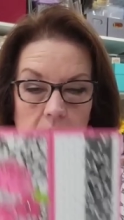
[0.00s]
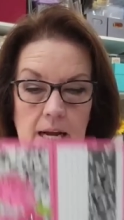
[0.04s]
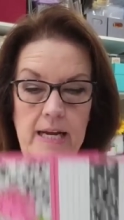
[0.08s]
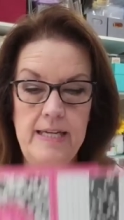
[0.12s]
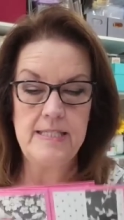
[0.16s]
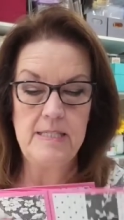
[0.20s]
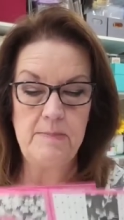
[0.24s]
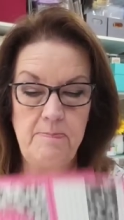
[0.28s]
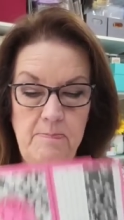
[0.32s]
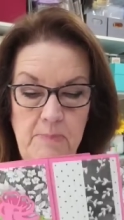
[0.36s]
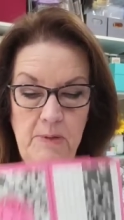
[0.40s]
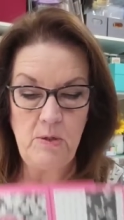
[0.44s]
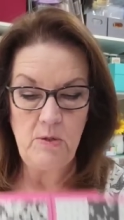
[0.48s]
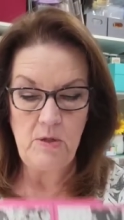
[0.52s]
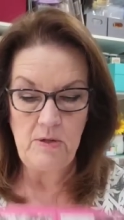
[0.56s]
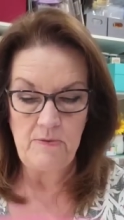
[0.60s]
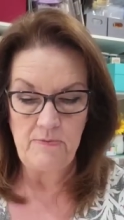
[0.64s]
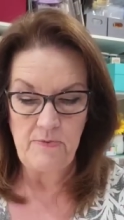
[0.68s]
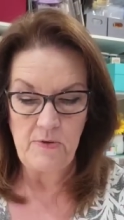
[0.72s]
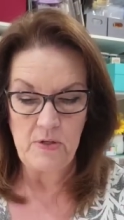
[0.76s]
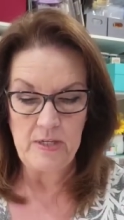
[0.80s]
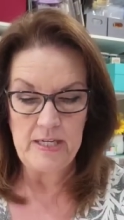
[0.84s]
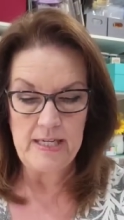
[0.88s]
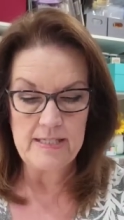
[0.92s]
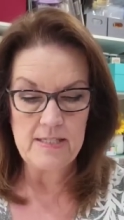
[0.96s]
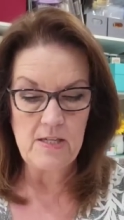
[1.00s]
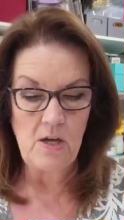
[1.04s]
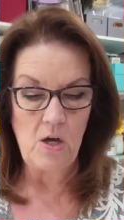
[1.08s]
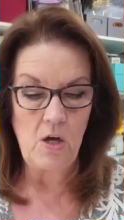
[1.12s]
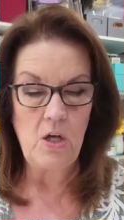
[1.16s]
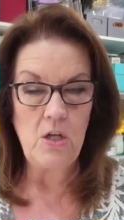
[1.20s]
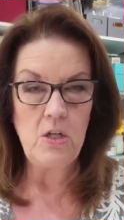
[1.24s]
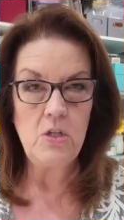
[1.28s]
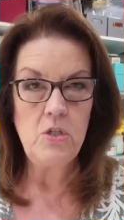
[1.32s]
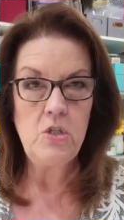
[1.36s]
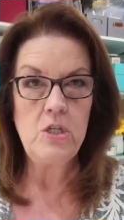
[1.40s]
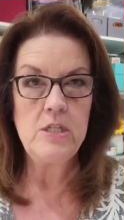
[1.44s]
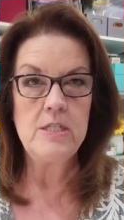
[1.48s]
It's beautiful. It's
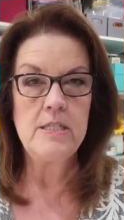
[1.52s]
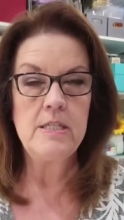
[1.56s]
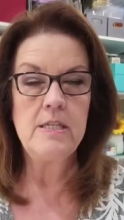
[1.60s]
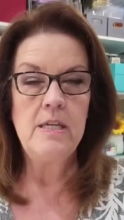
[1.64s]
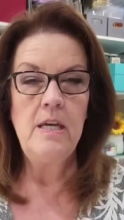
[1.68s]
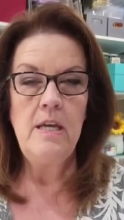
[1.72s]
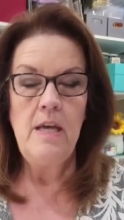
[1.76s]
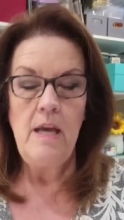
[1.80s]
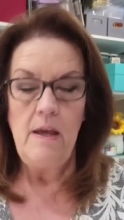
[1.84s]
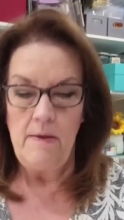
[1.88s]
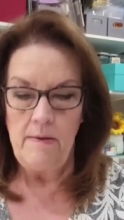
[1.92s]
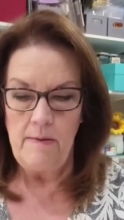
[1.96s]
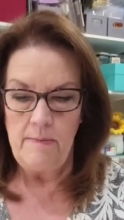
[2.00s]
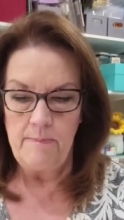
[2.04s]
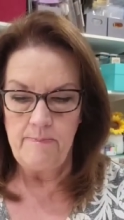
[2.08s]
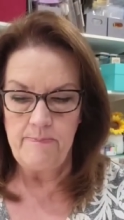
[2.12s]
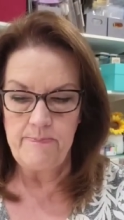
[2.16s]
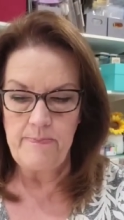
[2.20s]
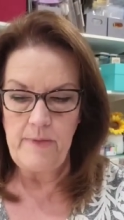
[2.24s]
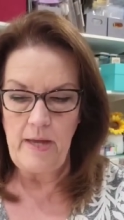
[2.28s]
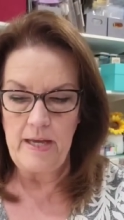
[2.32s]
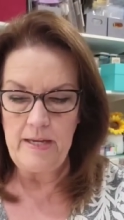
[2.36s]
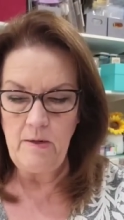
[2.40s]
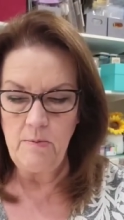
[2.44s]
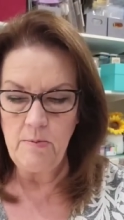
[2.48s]
all just, I